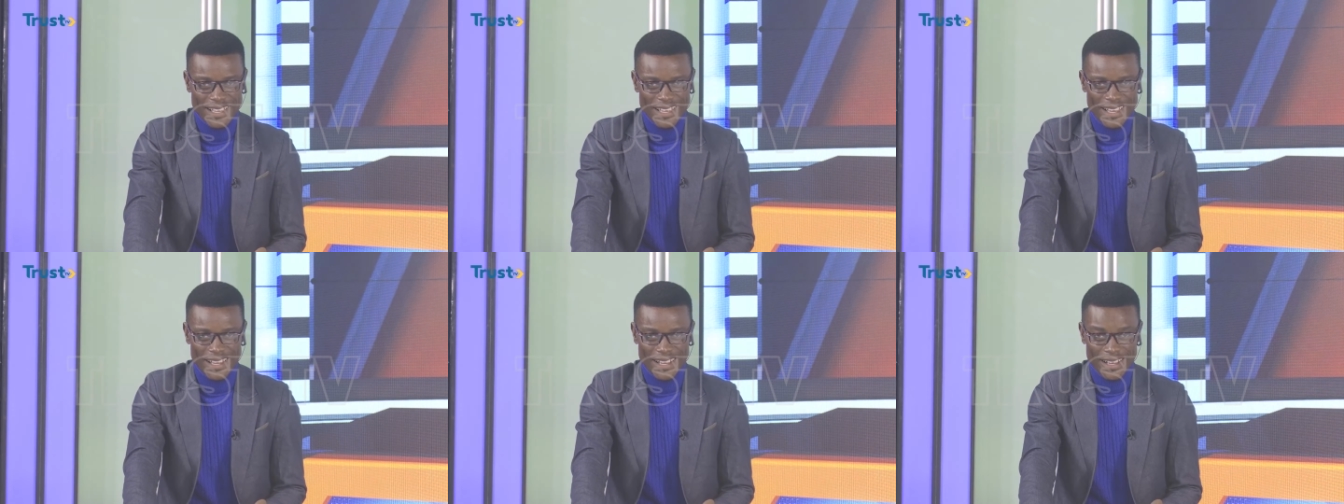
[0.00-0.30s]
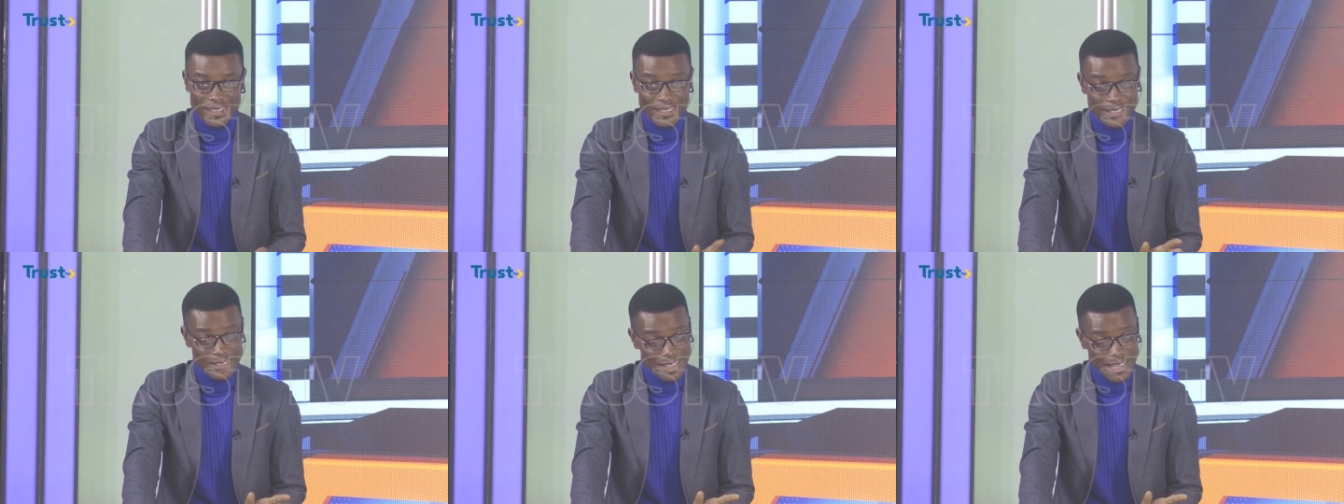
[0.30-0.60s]

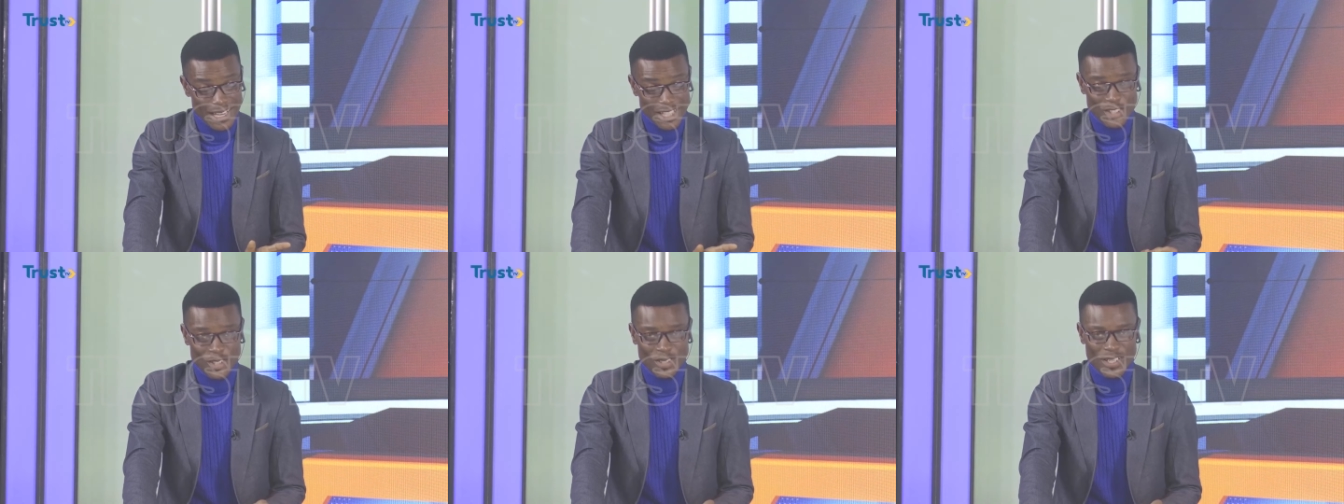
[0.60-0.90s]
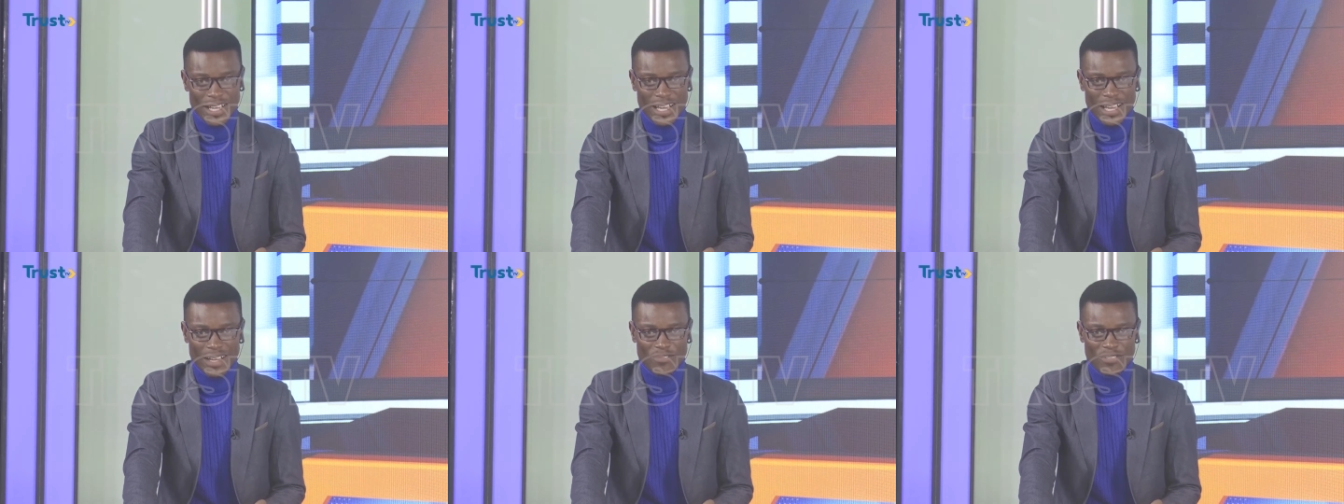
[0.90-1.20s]
the
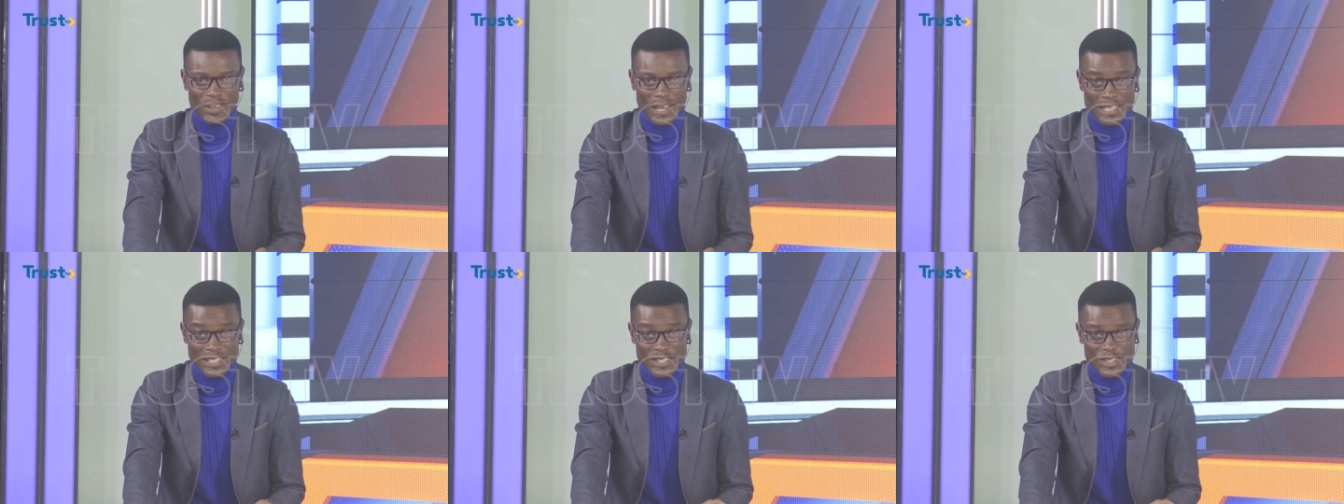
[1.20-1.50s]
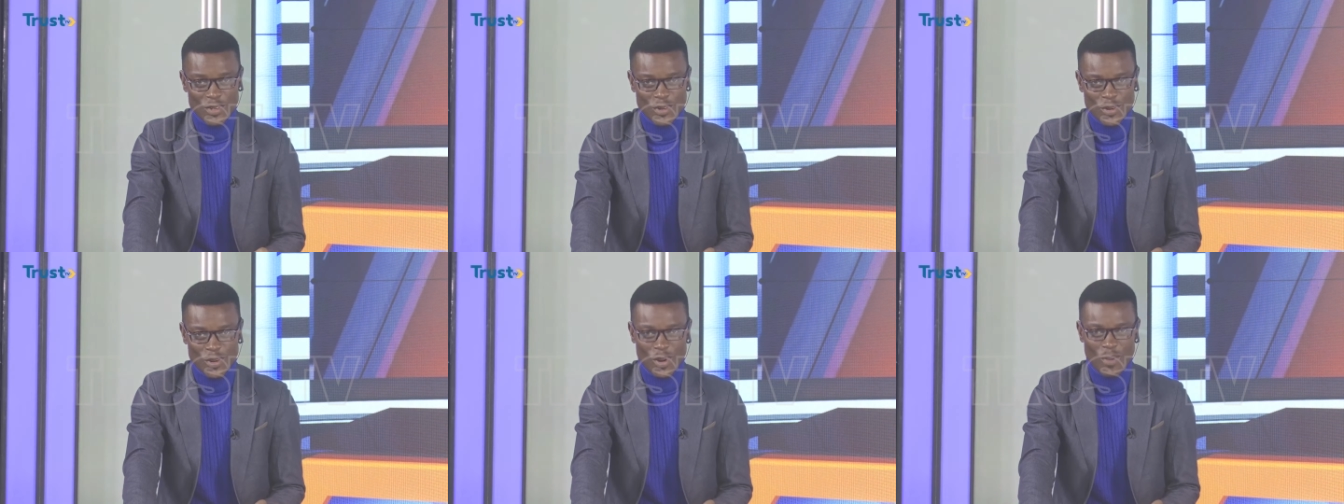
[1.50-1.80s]
National
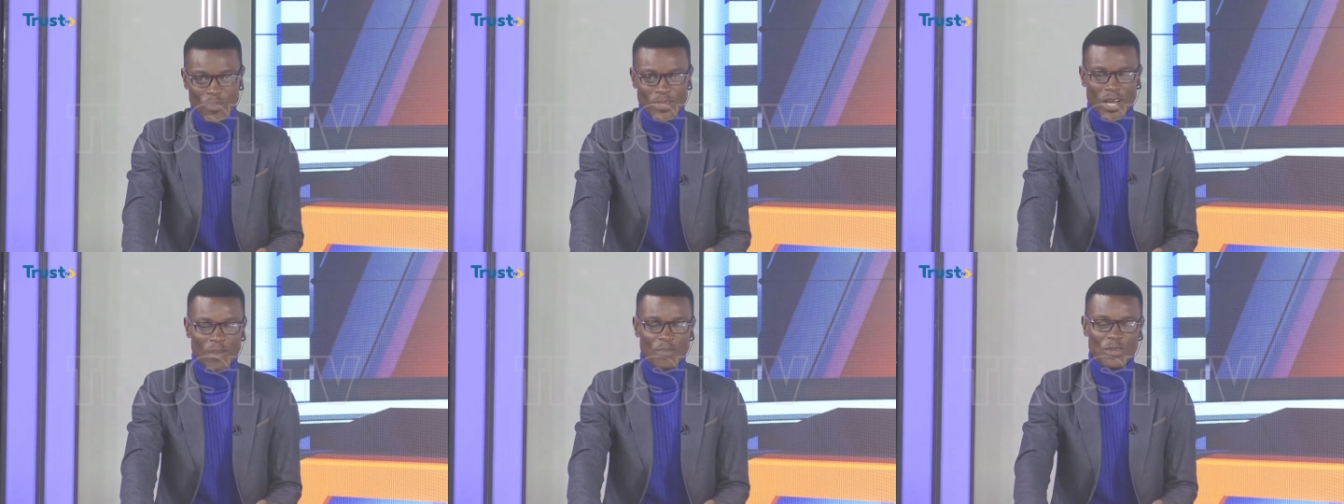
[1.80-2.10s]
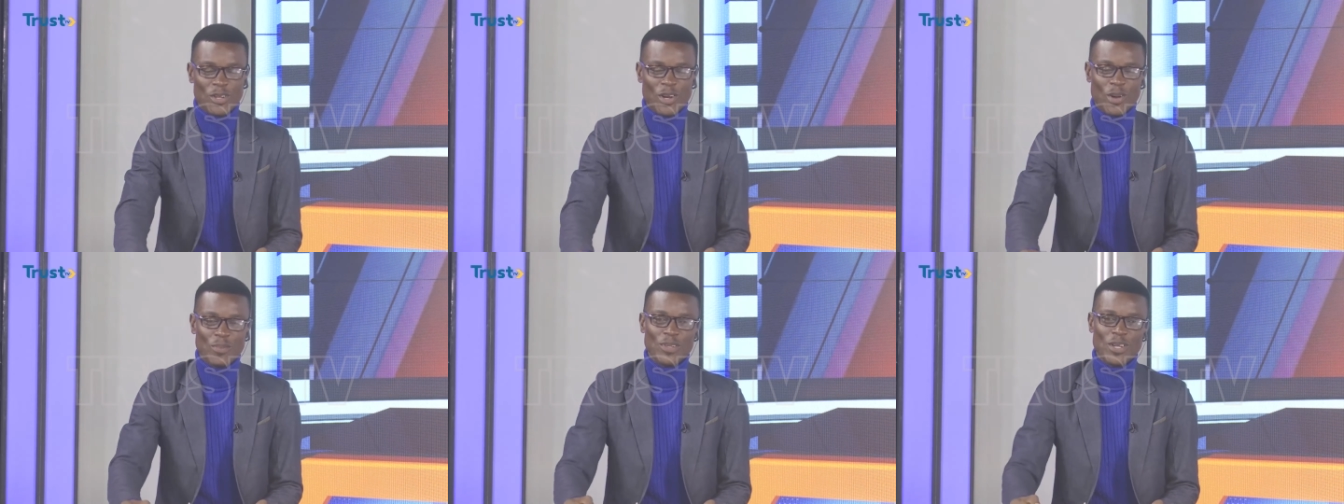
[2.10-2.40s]
ITO Cup that will be
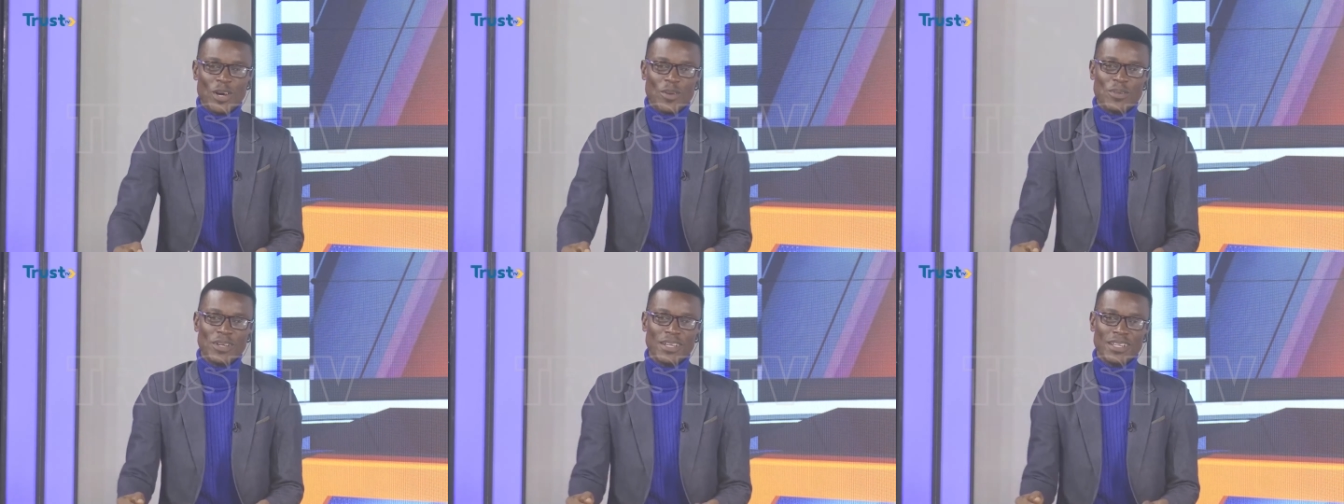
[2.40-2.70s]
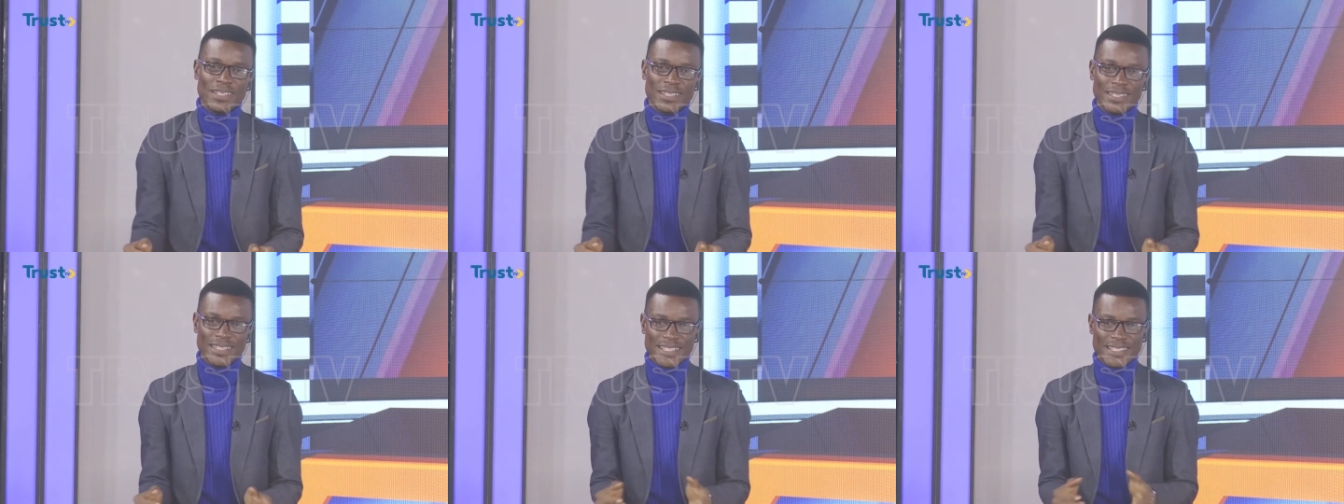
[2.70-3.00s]
coming up
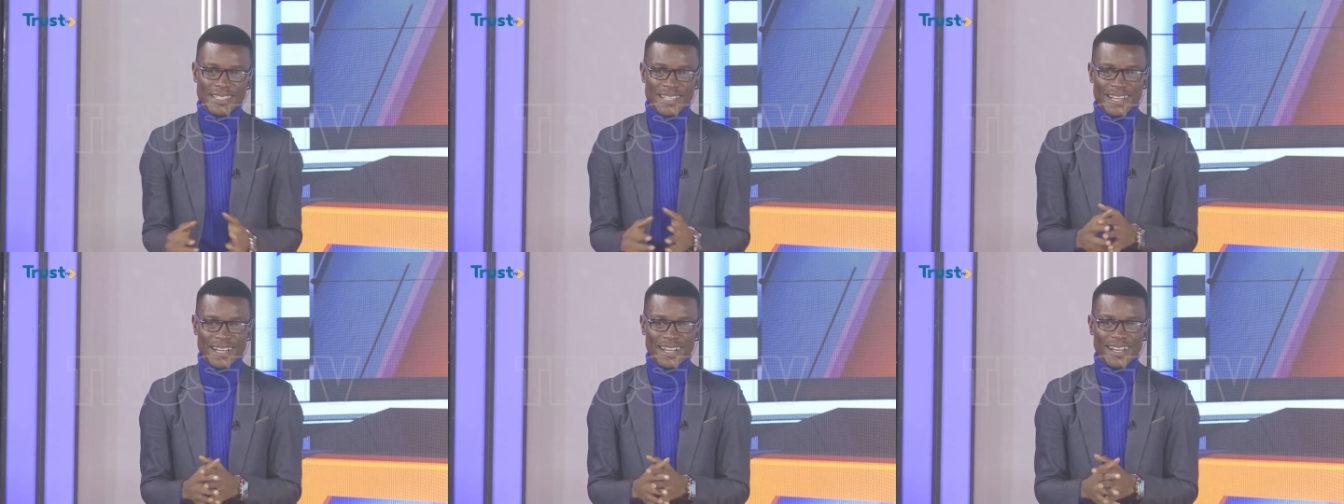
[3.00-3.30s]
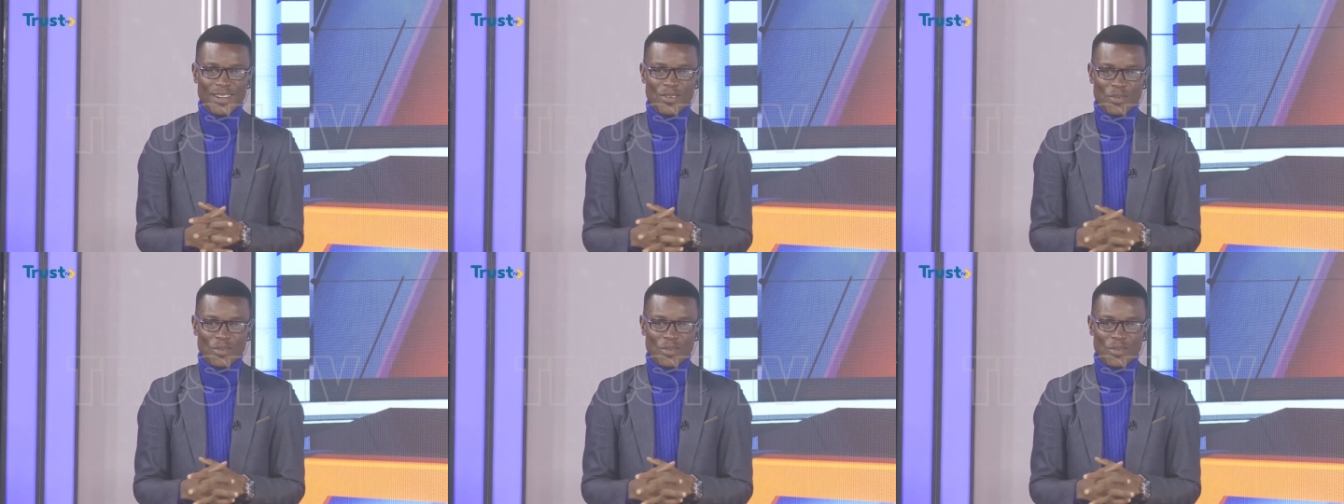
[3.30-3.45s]
later.